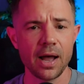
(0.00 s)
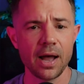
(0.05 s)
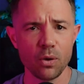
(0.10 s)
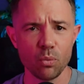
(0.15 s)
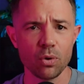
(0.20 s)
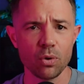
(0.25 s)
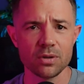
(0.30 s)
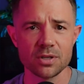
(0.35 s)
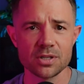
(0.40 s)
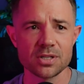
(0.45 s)

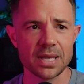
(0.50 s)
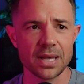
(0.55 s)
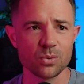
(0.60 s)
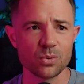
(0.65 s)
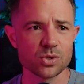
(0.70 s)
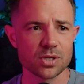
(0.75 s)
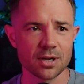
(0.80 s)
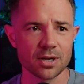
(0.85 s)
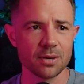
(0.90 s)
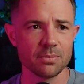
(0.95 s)
want the scales
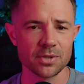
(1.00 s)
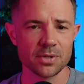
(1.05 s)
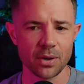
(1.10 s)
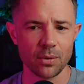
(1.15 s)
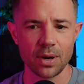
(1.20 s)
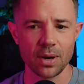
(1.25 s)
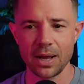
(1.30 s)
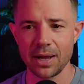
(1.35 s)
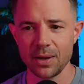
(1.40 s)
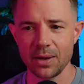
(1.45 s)
to come down.
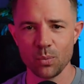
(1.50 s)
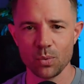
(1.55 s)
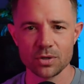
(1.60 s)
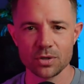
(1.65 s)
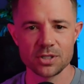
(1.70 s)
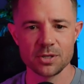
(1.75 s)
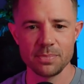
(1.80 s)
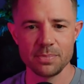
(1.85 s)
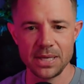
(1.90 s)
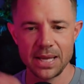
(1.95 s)
I want
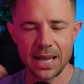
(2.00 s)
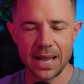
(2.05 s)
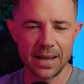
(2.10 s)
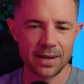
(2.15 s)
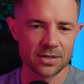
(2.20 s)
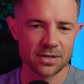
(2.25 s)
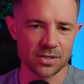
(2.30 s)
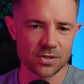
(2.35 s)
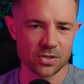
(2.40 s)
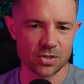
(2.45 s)
to be
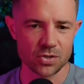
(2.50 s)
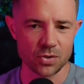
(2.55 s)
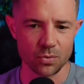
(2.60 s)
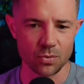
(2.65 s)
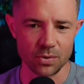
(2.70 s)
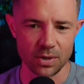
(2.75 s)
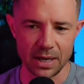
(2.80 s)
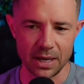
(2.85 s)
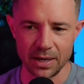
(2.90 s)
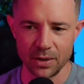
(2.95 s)
X
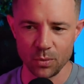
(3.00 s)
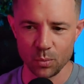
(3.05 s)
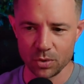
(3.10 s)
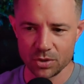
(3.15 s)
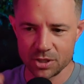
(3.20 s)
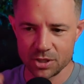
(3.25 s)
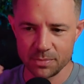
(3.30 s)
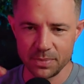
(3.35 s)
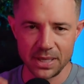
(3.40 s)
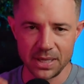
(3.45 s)
stone. I want
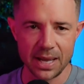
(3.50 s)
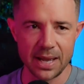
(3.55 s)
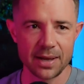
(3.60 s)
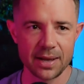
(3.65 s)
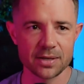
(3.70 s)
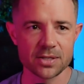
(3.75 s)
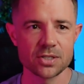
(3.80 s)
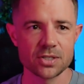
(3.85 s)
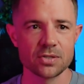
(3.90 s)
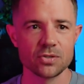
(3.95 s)
to be
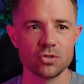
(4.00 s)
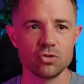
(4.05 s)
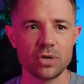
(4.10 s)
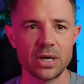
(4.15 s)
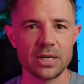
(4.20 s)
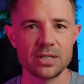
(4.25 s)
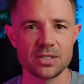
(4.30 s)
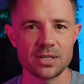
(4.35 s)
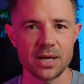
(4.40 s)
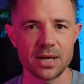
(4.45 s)
X
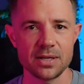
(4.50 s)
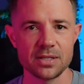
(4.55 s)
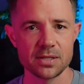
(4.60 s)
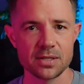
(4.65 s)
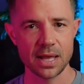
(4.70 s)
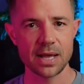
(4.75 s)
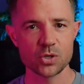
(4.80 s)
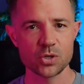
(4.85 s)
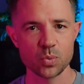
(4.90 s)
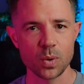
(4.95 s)
dress size.
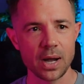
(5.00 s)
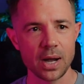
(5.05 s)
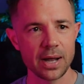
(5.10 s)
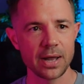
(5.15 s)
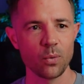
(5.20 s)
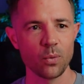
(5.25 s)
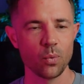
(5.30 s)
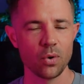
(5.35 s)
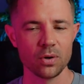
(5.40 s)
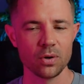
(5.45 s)
That's what I
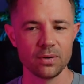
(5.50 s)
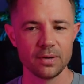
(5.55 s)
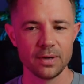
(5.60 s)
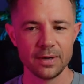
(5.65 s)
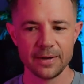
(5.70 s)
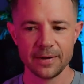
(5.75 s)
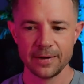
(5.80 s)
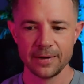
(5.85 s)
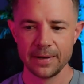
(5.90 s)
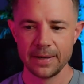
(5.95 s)
want.
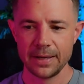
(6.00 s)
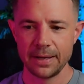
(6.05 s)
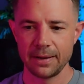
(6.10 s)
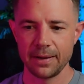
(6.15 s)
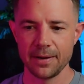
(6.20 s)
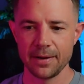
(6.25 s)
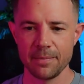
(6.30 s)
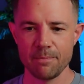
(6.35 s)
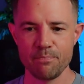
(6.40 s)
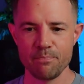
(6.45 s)

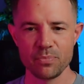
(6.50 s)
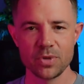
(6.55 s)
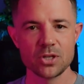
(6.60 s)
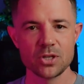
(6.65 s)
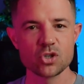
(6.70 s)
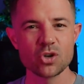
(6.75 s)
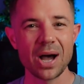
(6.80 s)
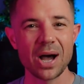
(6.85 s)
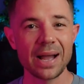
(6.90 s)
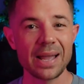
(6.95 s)

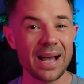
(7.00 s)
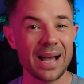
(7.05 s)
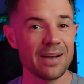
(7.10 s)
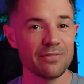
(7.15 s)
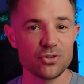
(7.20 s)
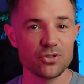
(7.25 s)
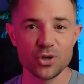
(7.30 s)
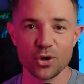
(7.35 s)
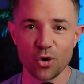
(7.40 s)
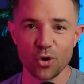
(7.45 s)
So I have
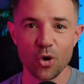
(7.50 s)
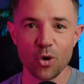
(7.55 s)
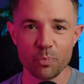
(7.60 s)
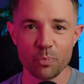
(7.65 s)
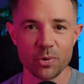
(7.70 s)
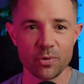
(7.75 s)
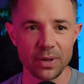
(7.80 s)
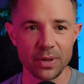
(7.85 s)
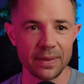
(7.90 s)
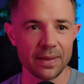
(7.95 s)
to
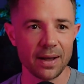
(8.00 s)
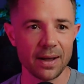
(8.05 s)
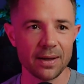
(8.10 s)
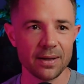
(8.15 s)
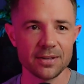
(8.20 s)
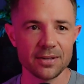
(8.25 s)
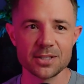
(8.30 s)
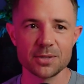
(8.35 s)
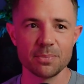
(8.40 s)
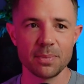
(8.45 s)
incorporate that
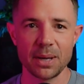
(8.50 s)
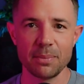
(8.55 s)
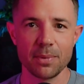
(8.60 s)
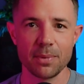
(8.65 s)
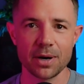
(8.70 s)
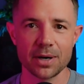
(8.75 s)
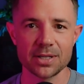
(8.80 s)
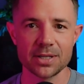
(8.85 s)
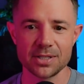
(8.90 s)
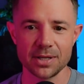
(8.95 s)
into my
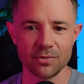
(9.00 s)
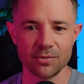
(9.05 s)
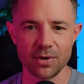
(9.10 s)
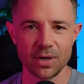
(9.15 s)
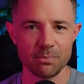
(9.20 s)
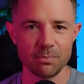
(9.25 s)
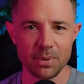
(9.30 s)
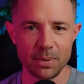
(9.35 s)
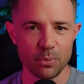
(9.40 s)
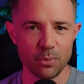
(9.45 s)
marketing,
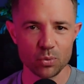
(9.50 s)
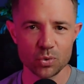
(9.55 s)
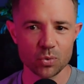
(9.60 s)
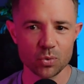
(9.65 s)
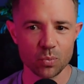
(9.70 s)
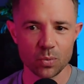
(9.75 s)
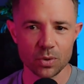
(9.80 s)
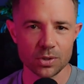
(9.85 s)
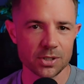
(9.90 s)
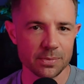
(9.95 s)
right? People don't
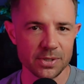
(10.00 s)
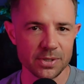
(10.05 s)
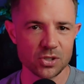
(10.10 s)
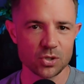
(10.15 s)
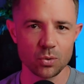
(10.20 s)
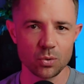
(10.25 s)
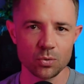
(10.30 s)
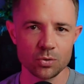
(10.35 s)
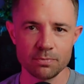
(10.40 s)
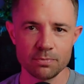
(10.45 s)
want to be
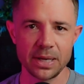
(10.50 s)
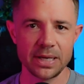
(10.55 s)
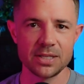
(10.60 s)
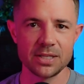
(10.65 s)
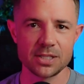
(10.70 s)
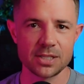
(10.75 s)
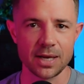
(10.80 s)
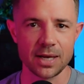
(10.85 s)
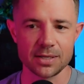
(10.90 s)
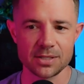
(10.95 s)
sold
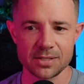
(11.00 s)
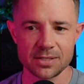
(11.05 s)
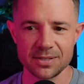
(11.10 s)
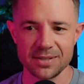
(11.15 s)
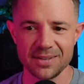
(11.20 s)
mindsets.